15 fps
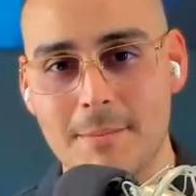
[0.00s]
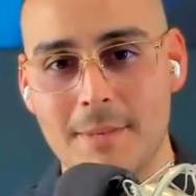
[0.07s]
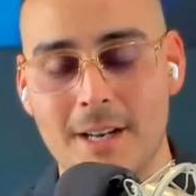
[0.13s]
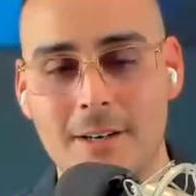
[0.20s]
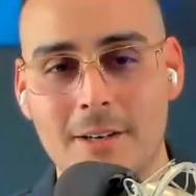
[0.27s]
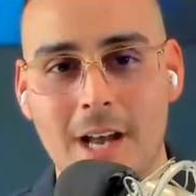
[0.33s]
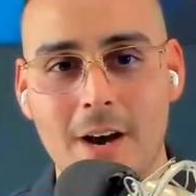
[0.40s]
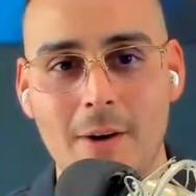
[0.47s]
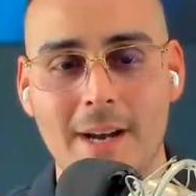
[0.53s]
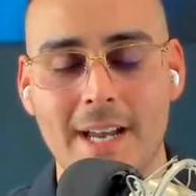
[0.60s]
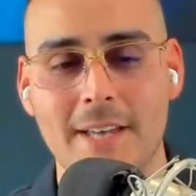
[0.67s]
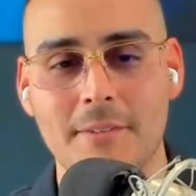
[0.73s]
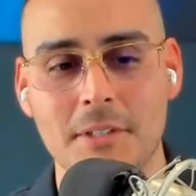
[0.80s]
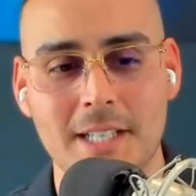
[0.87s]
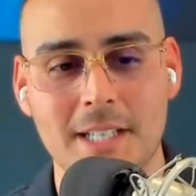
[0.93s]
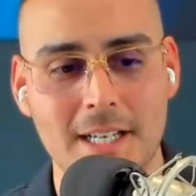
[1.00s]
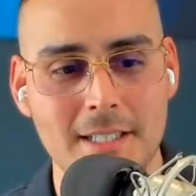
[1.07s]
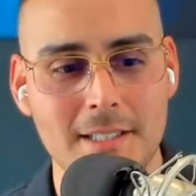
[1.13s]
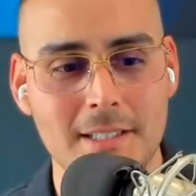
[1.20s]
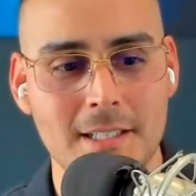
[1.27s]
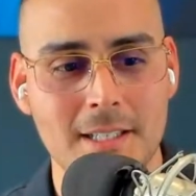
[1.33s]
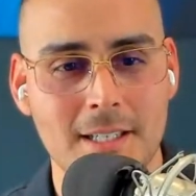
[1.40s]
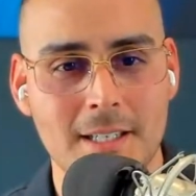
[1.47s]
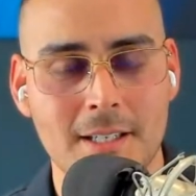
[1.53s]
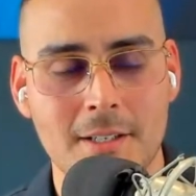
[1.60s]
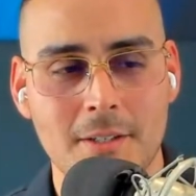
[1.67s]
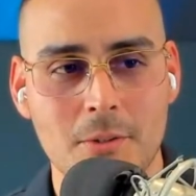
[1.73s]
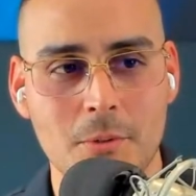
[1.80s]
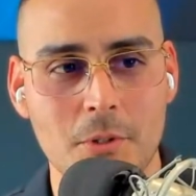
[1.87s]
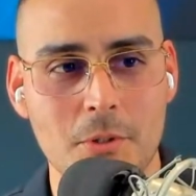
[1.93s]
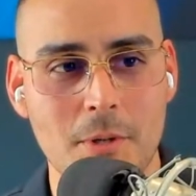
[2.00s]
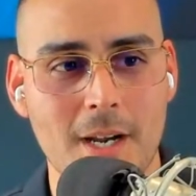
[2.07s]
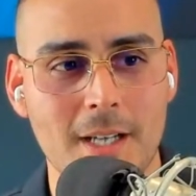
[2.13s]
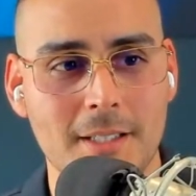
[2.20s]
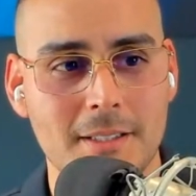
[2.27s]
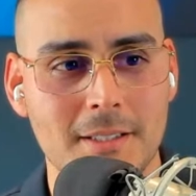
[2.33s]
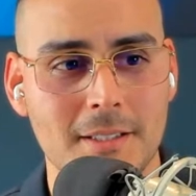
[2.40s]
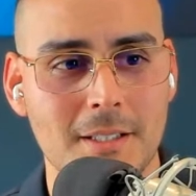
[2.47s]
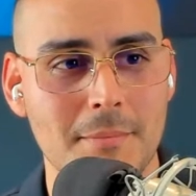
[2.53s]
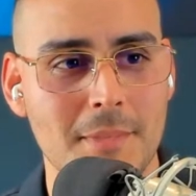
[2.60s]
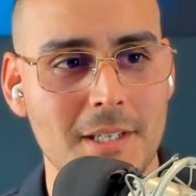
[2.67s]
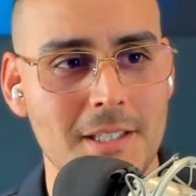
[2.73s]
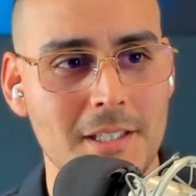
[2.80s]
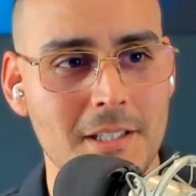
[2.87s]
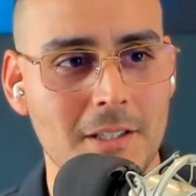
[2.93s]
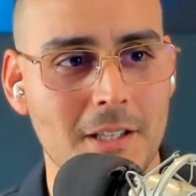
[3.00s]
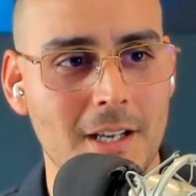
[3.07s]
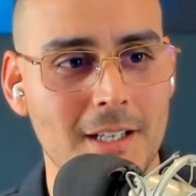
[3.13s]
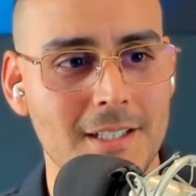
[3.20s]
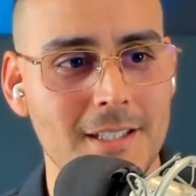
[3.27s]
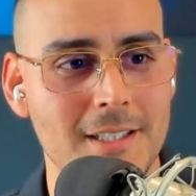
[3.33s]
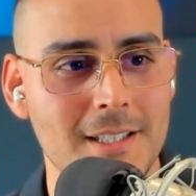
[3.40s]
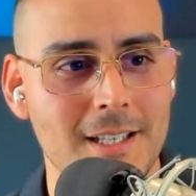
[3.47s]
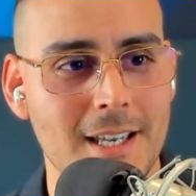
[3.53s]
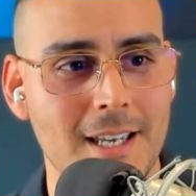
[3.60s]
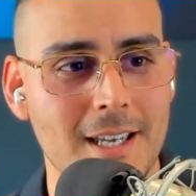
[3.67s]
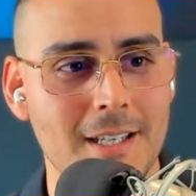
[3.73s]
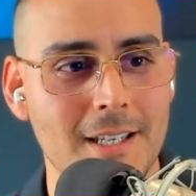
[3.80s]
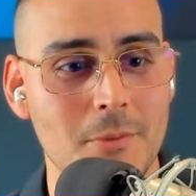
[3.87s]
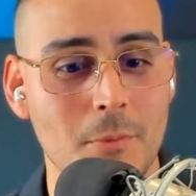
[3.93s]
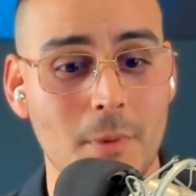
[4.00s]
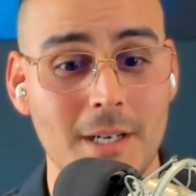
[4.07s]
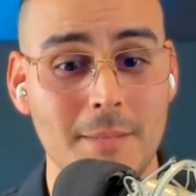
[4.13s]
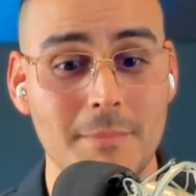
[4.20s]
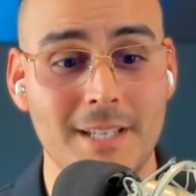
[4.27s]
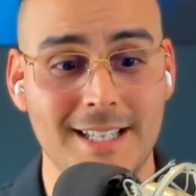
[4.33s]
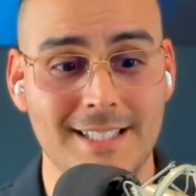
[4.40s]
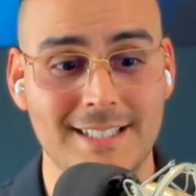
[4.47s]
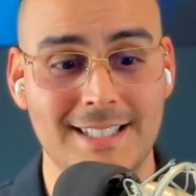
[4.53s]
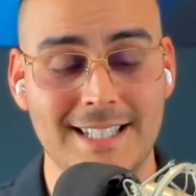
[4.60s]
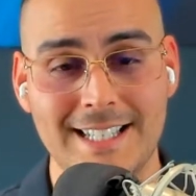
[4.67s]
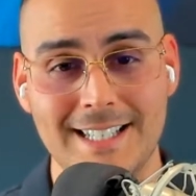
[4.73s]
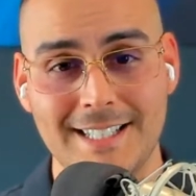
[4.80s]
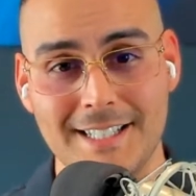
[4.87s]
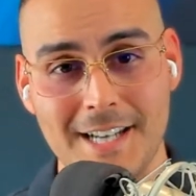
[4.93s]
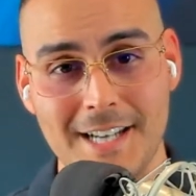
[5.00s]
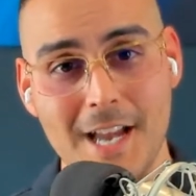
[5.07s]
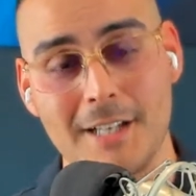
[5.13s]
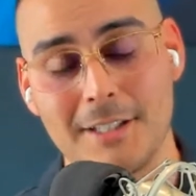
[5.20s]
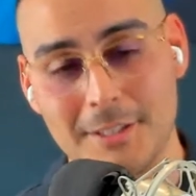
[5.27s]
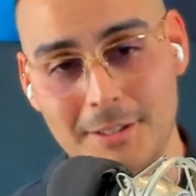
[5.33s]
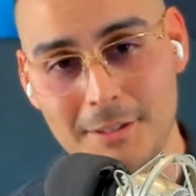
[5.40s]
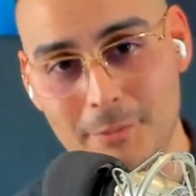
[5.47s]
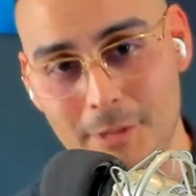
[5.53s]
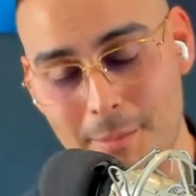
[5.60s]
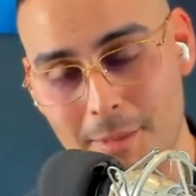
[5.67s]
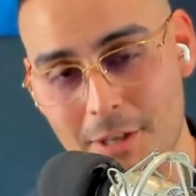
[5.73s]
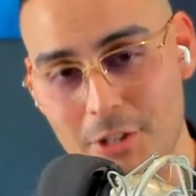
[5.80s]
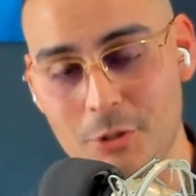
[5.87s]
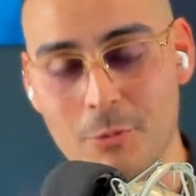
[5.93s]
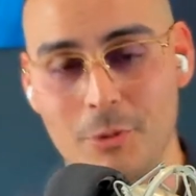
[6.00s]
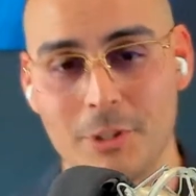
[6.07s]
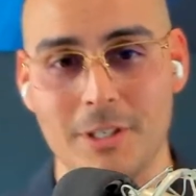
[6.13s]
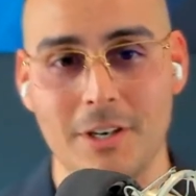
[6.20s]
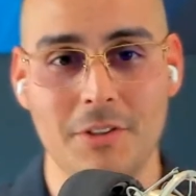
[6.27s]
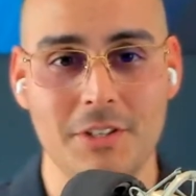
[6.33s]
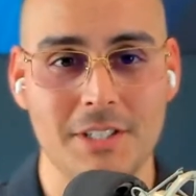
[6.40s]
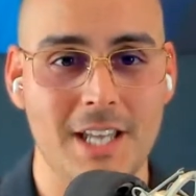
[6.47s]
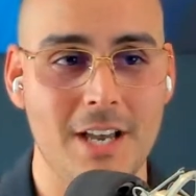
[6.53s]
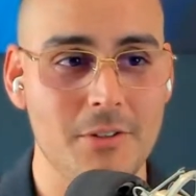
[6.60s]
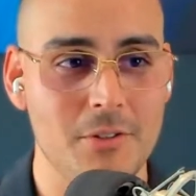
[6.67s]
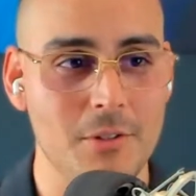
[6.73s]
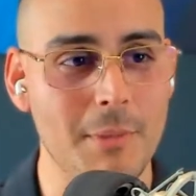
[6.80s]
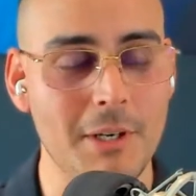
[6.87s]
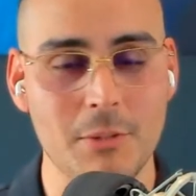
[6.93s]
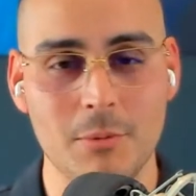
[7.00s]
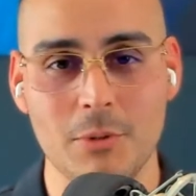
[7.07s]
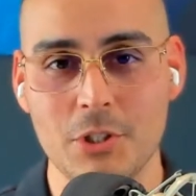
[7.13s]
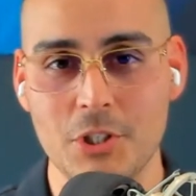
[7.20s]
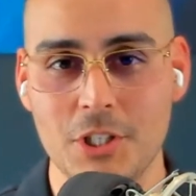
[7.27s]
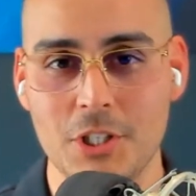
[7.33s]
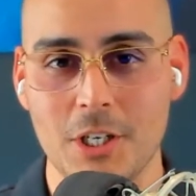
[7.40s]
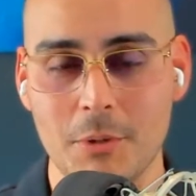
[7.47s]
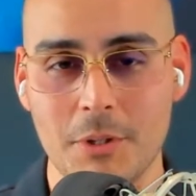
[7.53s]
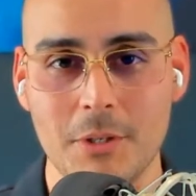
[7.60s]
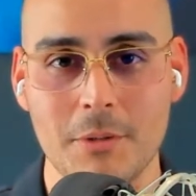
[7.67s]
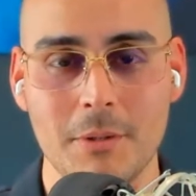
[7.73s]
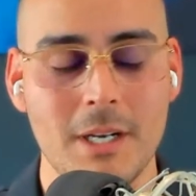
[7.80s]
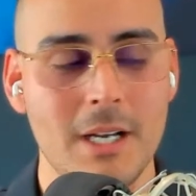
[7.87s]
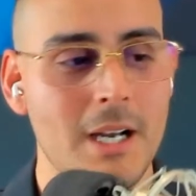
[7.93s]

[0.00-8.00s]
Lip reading: about how I advertise to attract amazing clients and what I'm testing next. Well, I'm actually working on this now, so I might as well just share with you.